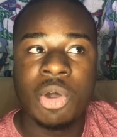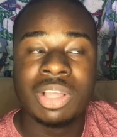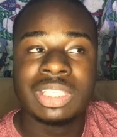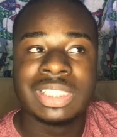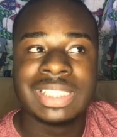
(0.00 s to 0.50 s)

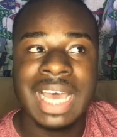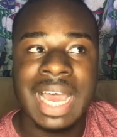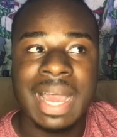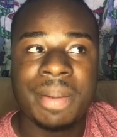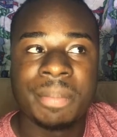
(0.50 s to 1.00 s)
all this
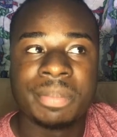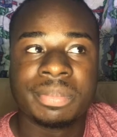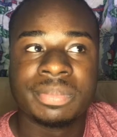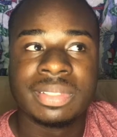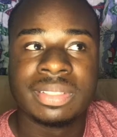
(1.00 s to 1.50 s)
time,
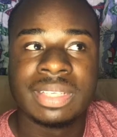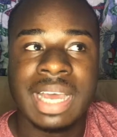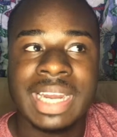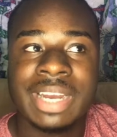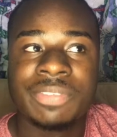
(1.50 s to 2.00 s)

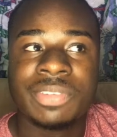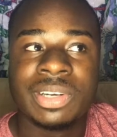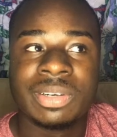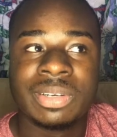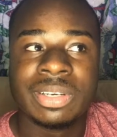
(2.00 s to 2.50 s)
I
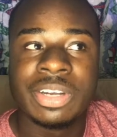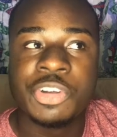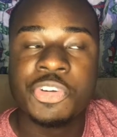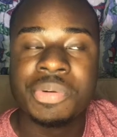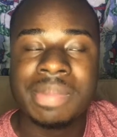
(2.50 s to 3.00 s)
never
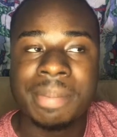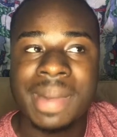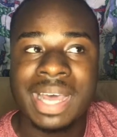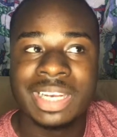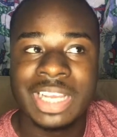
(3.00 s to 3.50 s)
knew my
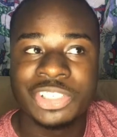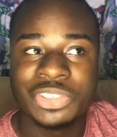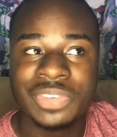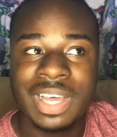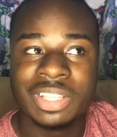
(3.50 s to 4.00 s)

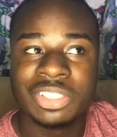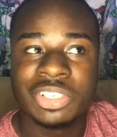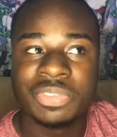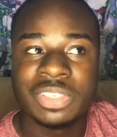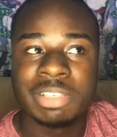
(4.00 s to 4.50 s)
biological father.
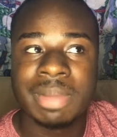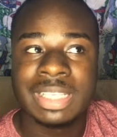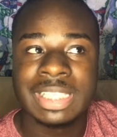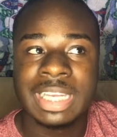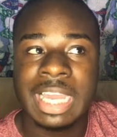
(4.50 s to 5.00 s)
So for
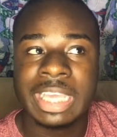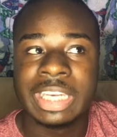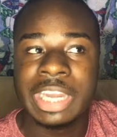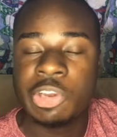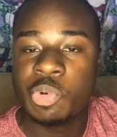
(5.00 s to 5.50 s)
somebody to say
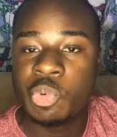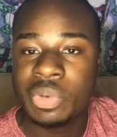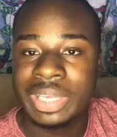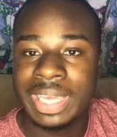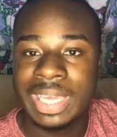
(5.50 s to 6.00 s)
like they know
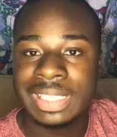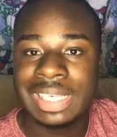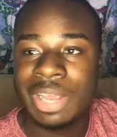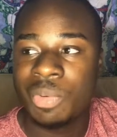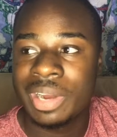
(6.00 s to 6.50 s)
who he is
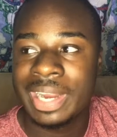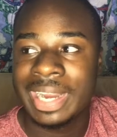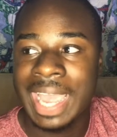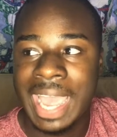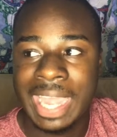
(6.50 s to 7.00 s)
and they where
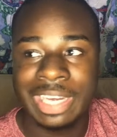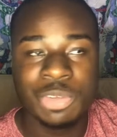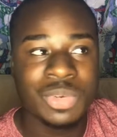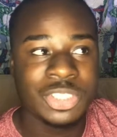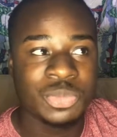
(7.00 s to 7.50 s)
he at and
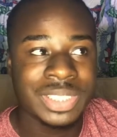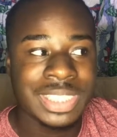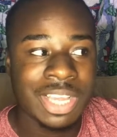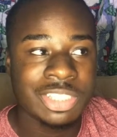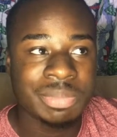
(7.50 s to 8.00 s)
he wants to
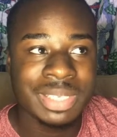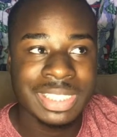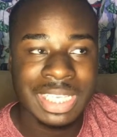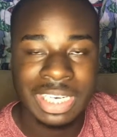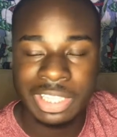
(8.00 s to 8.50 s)
reach out to me,
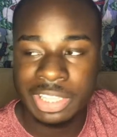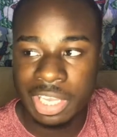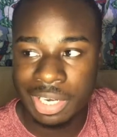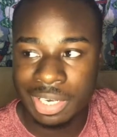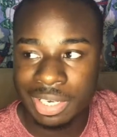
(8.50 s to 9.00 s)
this and the
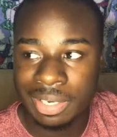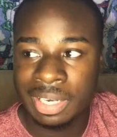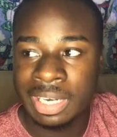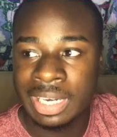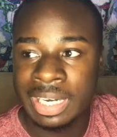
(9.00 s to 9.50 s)
third,
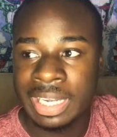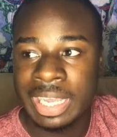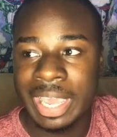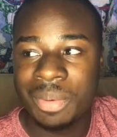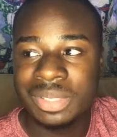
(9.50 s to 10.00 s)

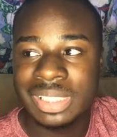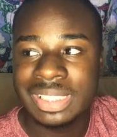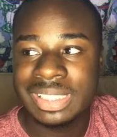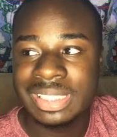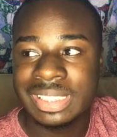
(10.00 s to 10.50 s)
it was
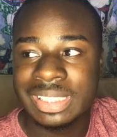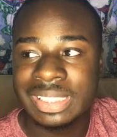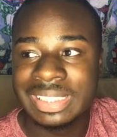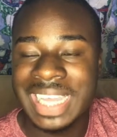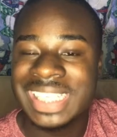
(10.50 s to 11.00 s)
just,
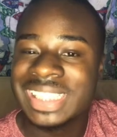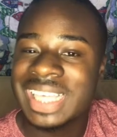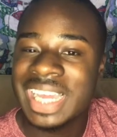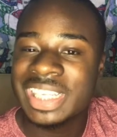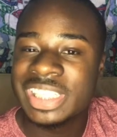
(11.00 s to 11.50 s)
that just
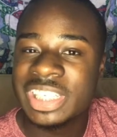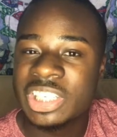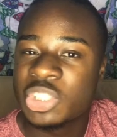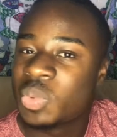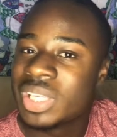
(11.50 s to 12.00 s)
kind of took
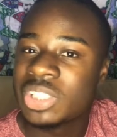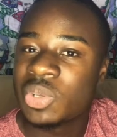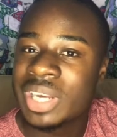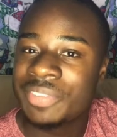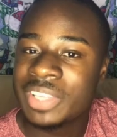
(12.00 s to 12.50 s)
a twist
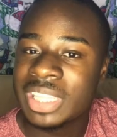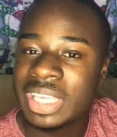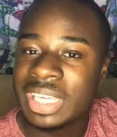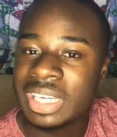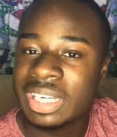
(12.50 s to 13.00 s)
on
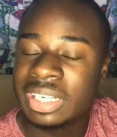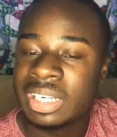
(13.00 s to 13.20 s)
everything.